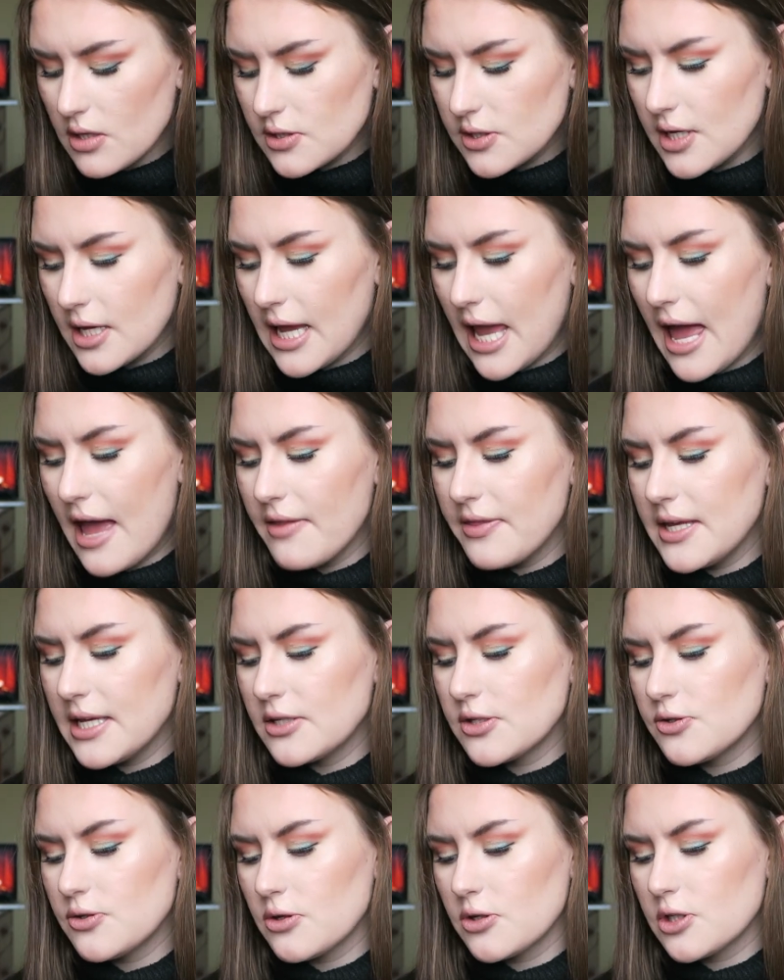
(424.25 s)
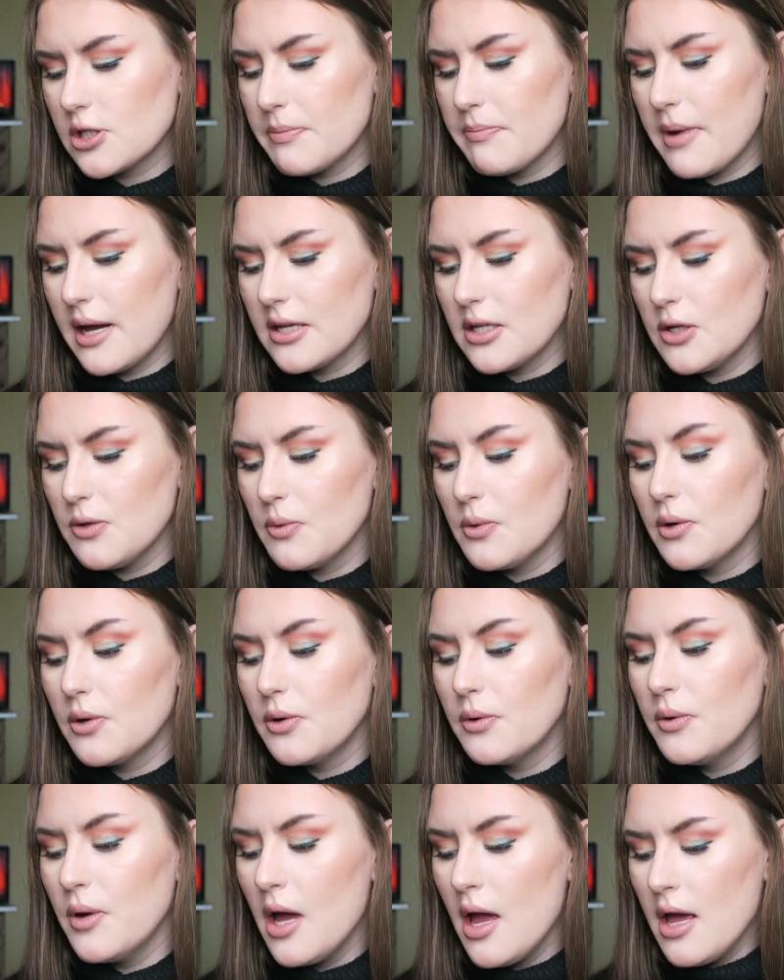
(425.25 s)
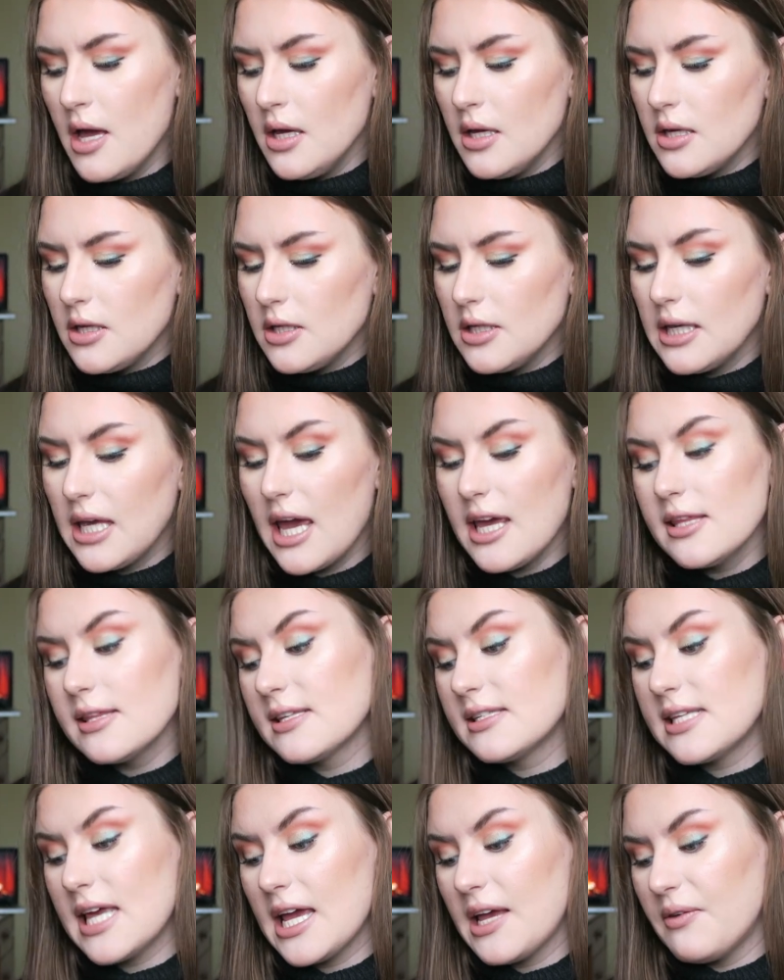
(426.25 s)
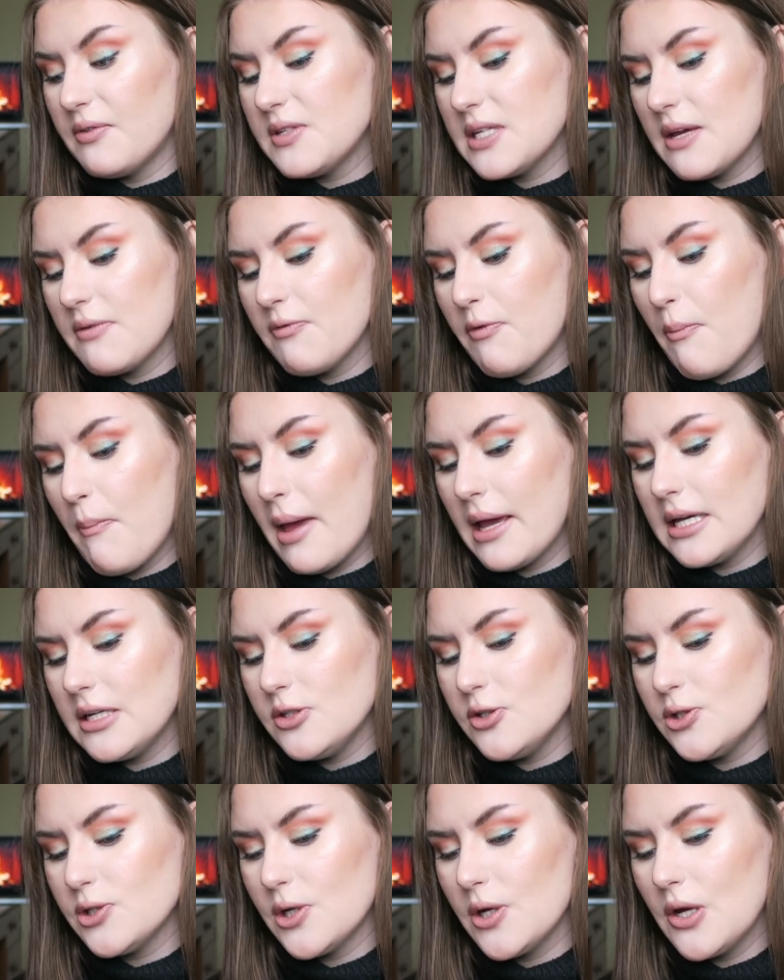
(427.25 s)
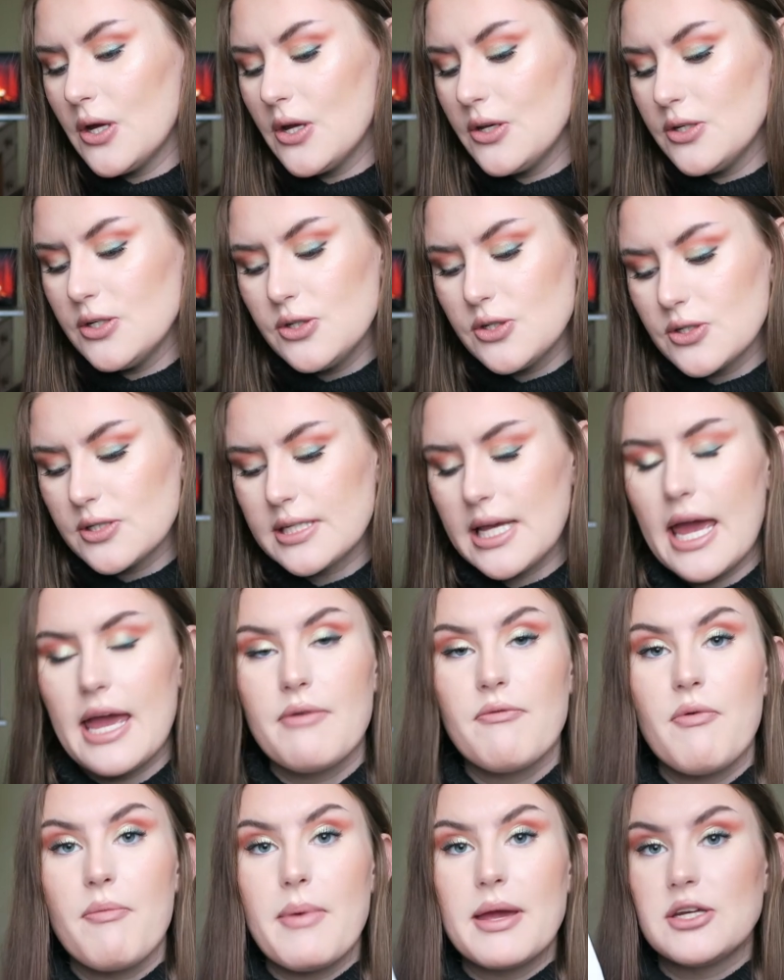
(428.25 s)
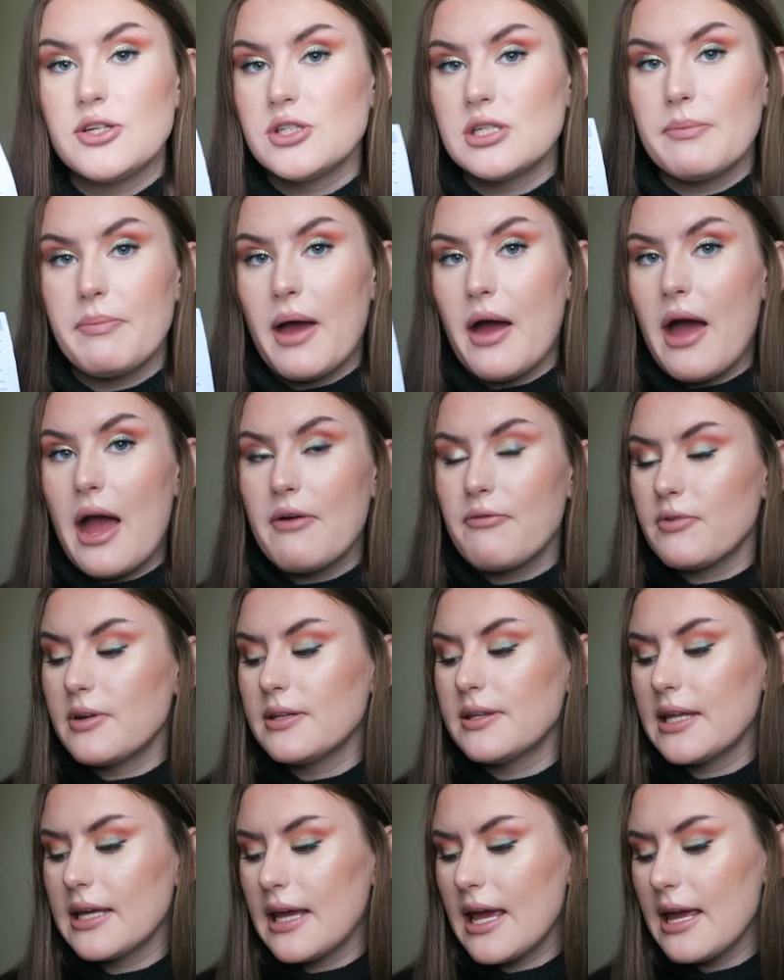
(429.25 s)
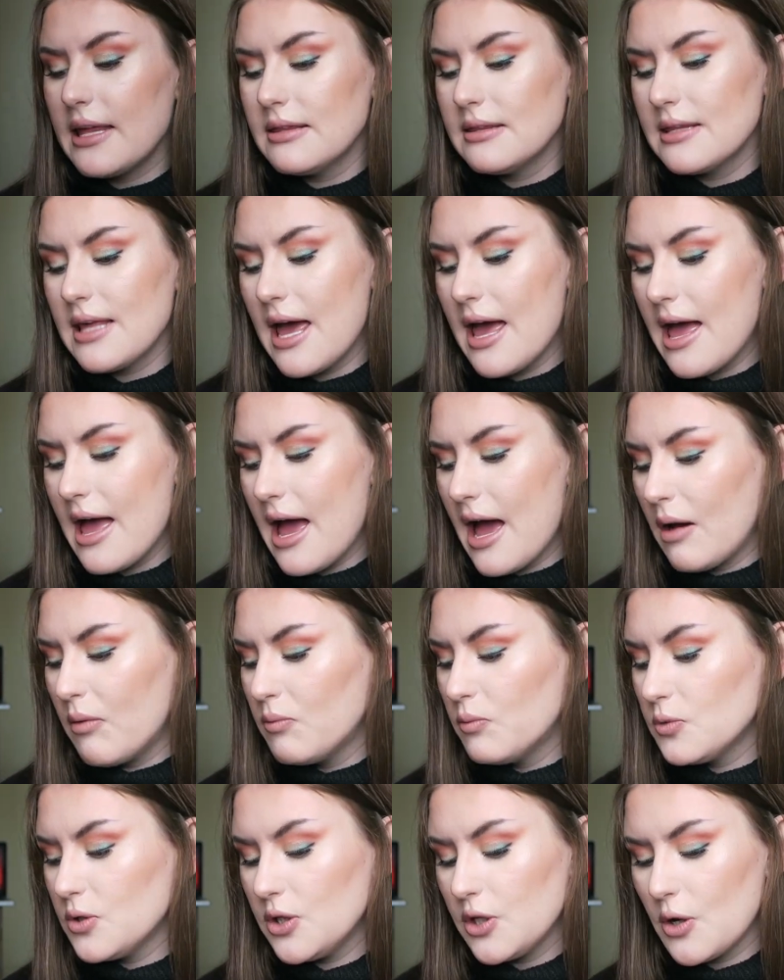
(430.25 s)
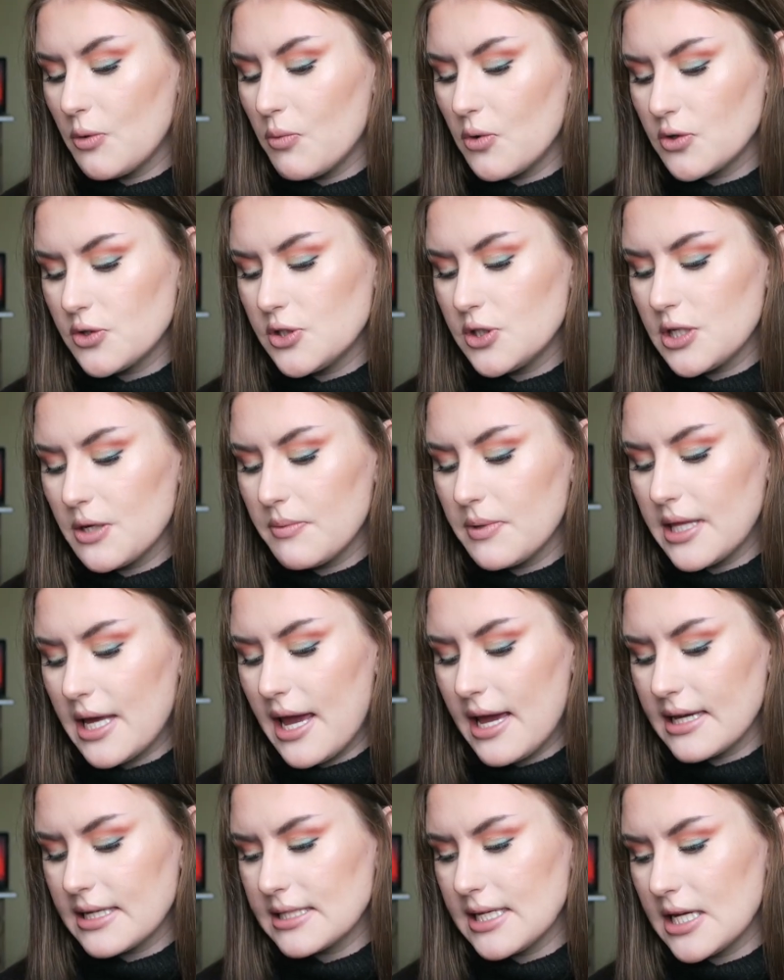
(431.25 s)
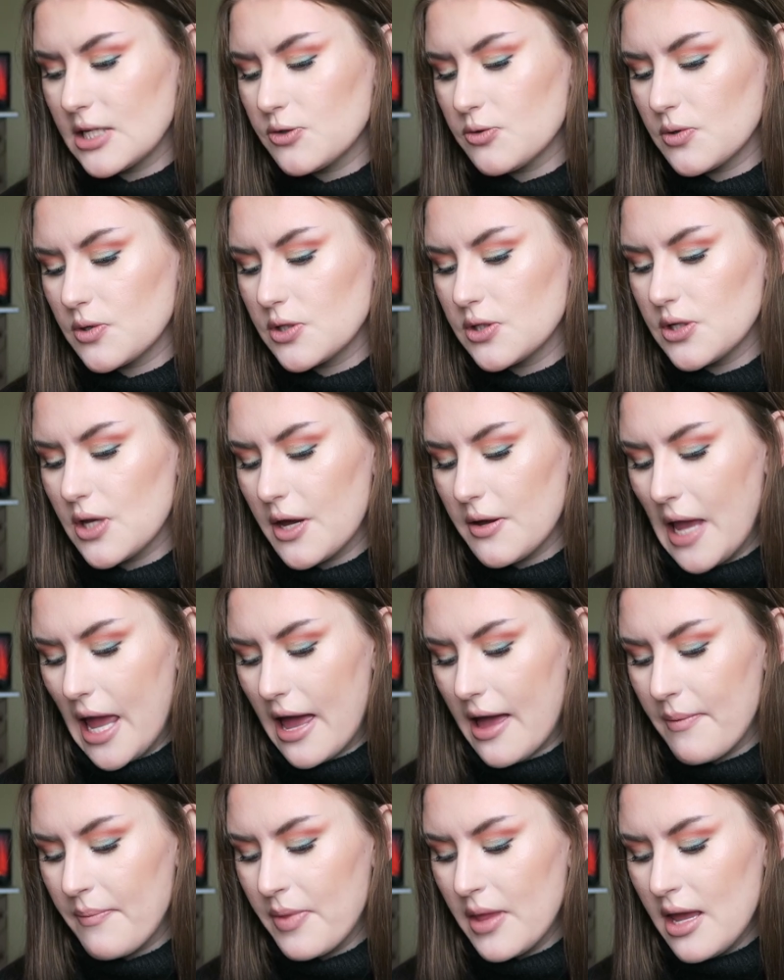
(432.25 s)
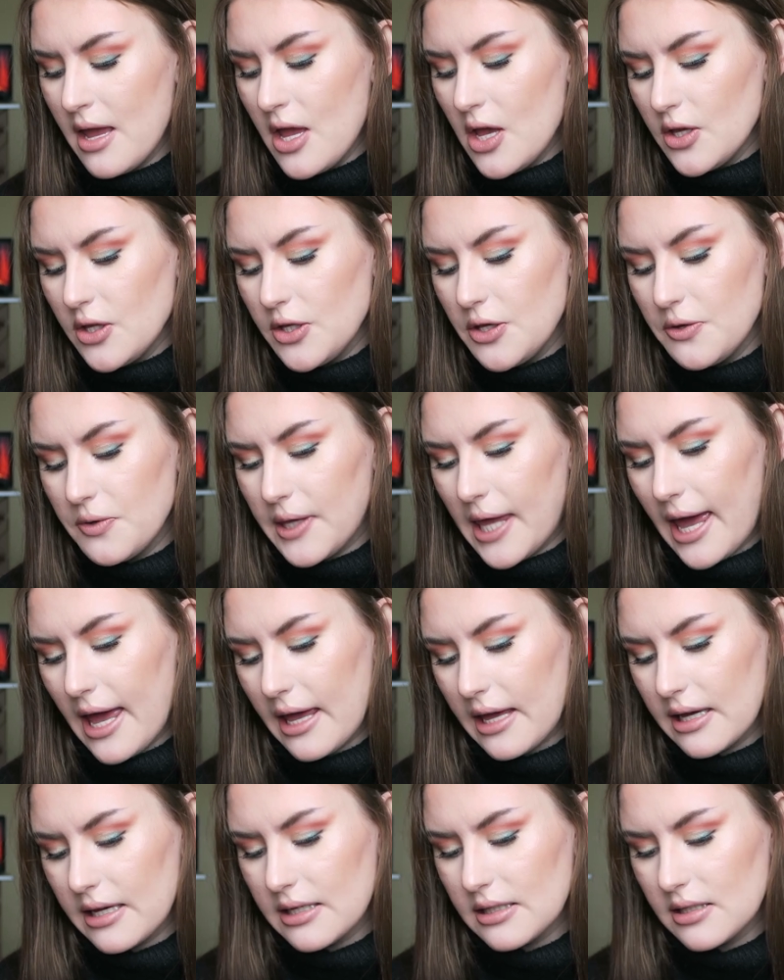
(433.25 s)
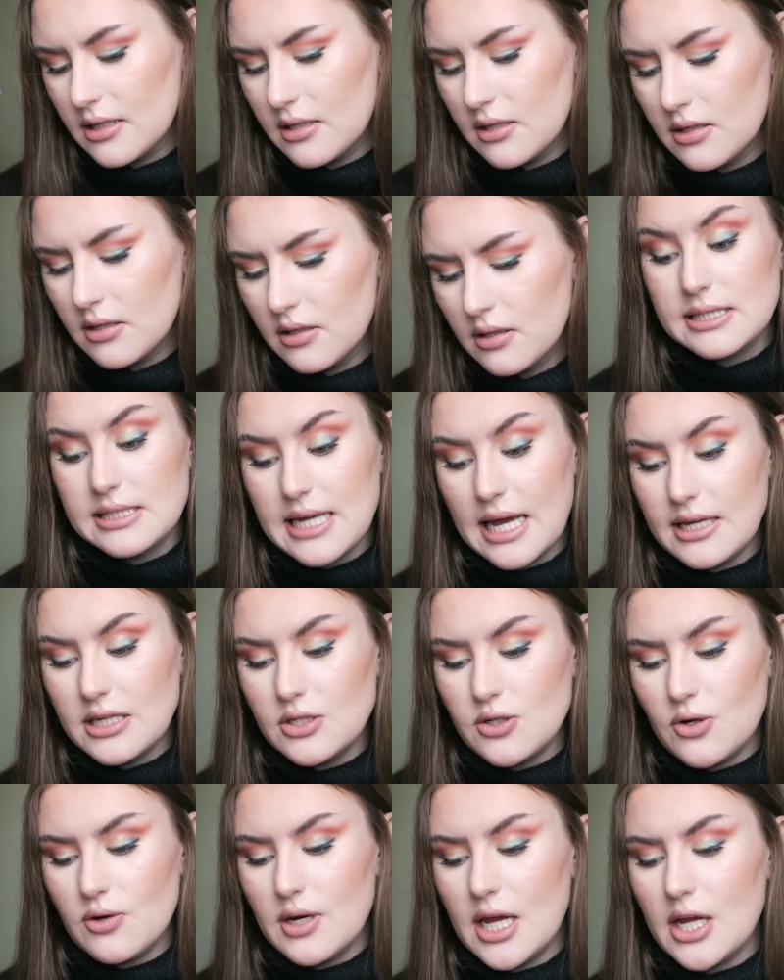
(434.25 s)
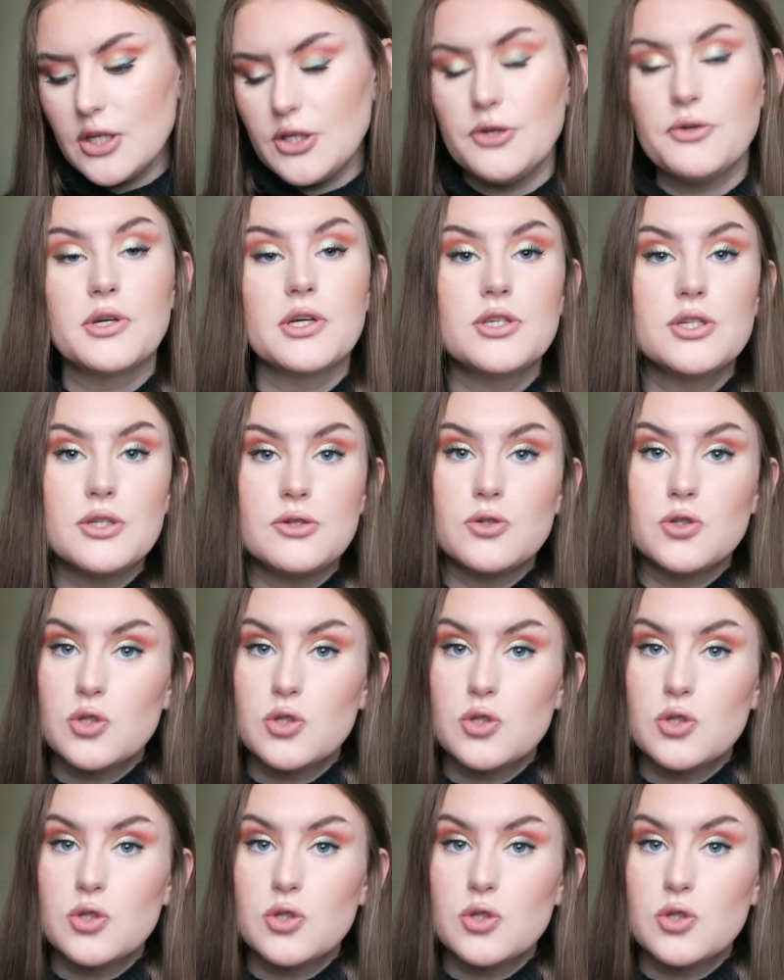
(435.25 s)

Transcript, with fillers: So yeah, the instruction manual. You get the safety information, you just get information about everything in there and you know what to do with it, et cetera. So yeah, you can stand on it, you can do